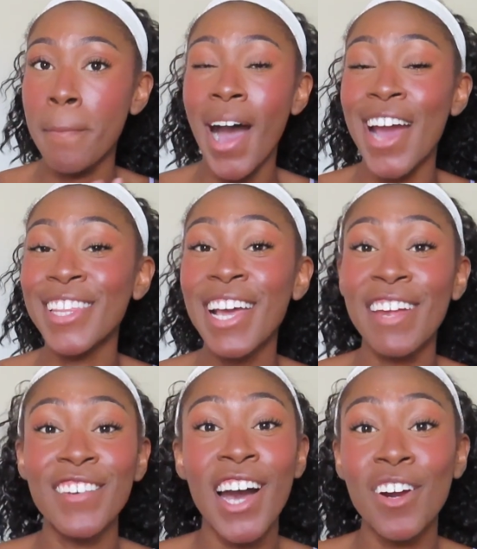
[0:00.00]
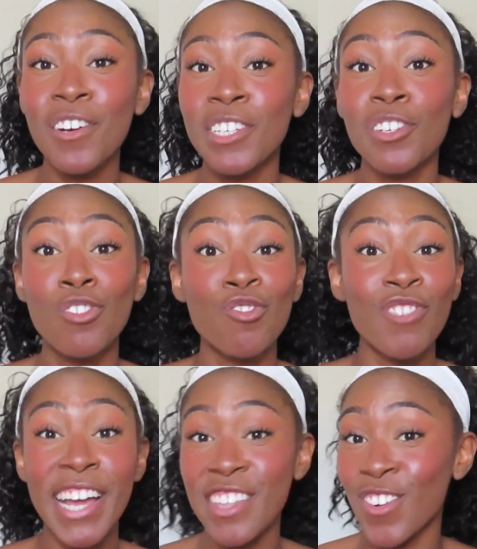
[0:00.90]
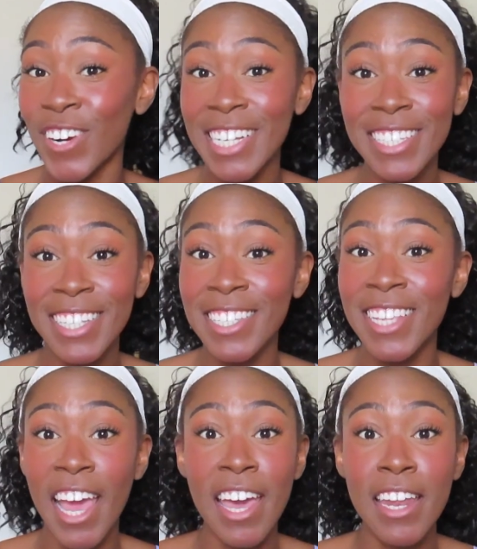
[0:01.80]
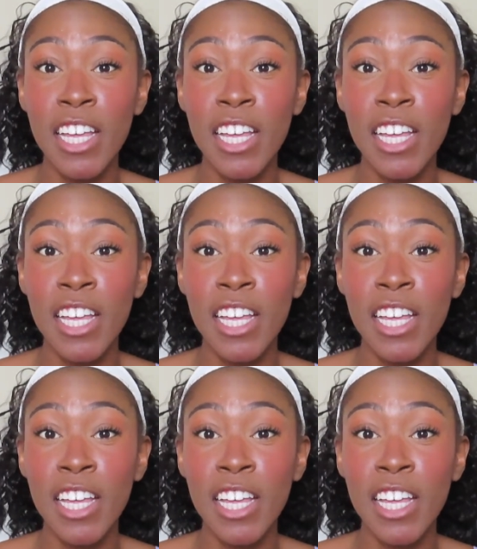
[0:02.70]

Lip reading: But I think Envigado is a great choice to stay in,